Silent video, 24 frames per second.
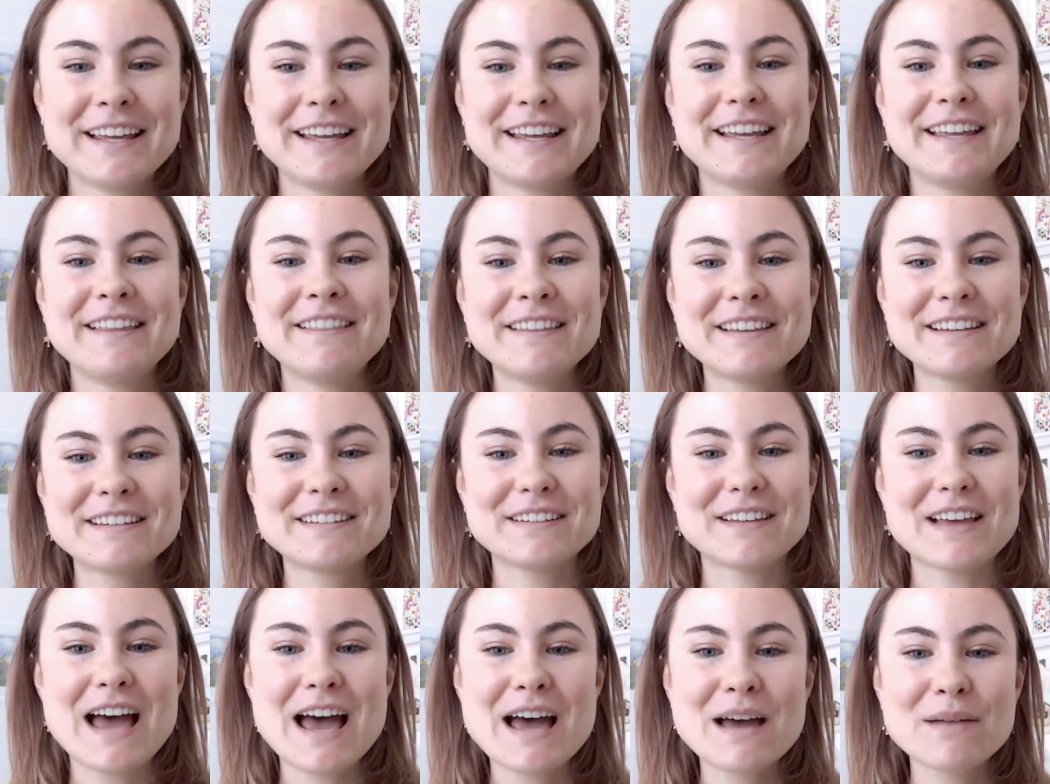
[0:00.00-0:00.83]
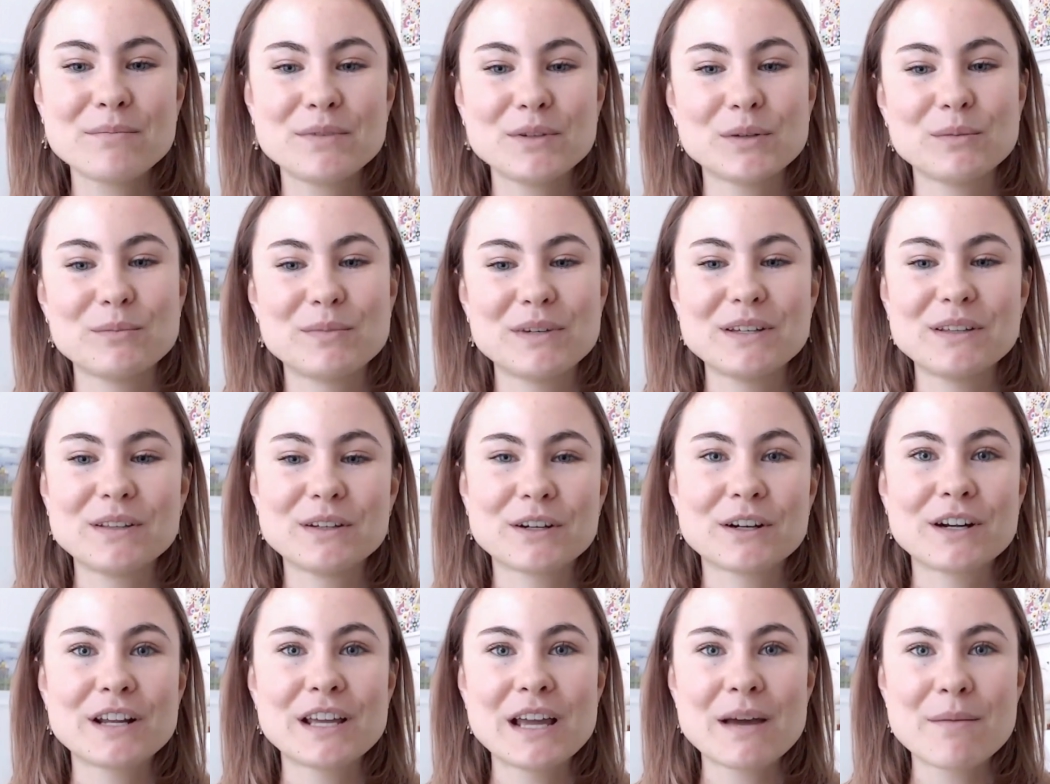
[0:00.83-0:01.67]
In this lab, you'll be
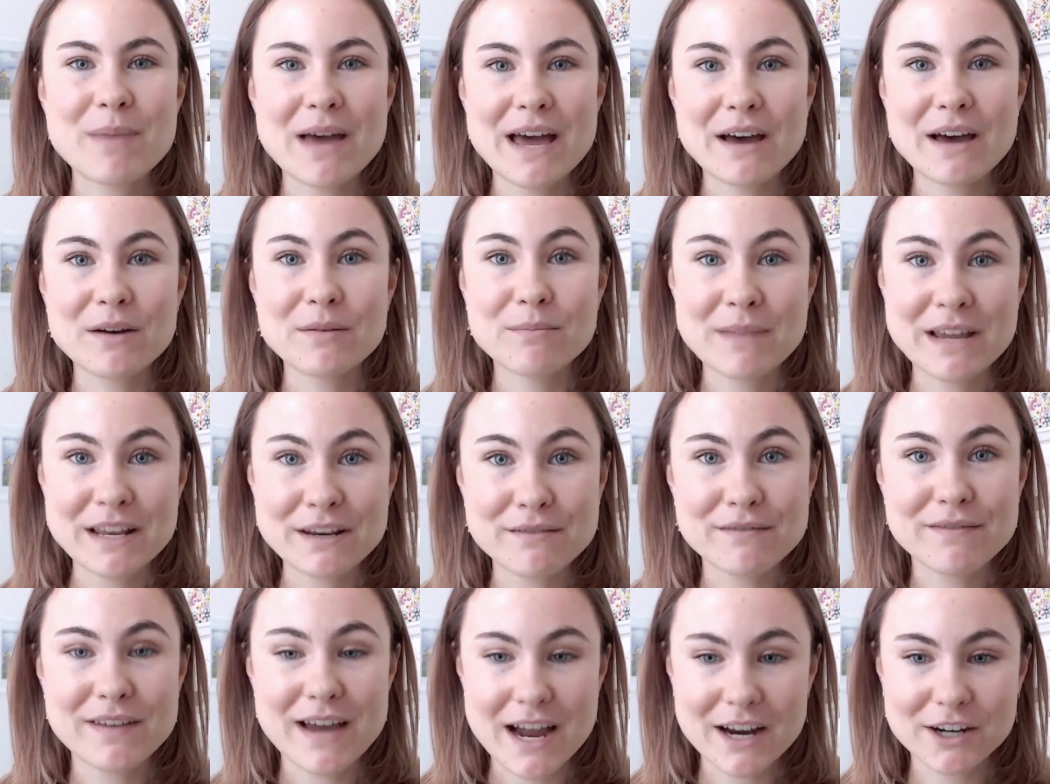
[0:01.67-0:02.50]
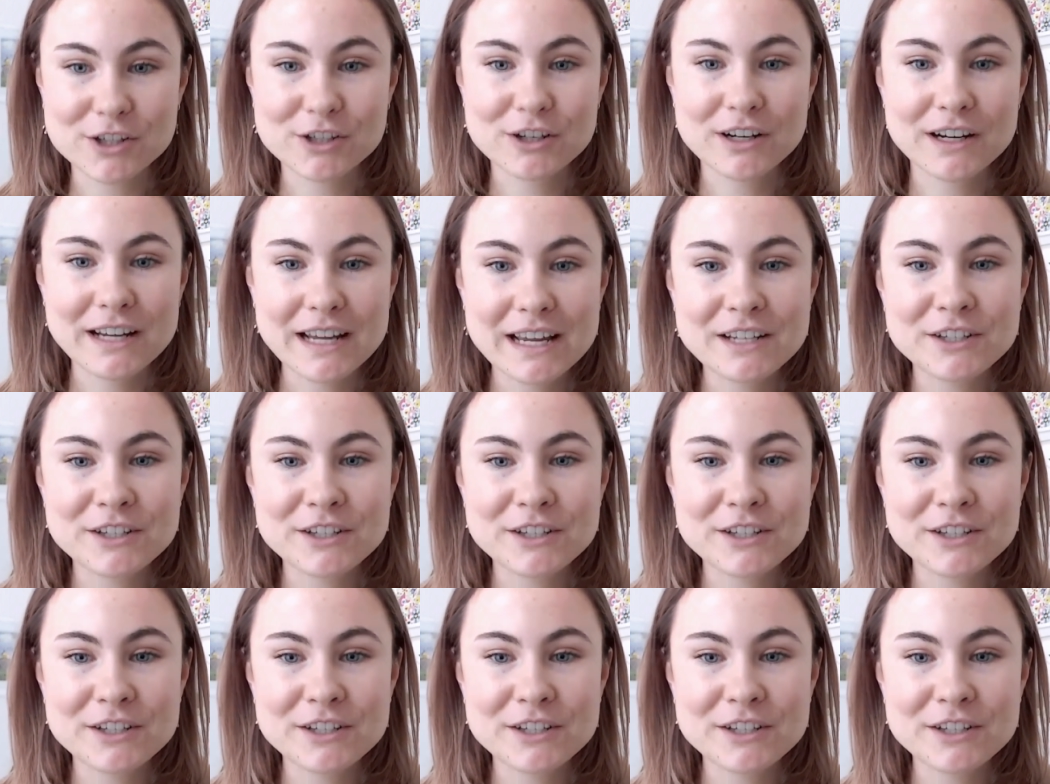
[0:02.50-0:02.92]
learning about manufacturing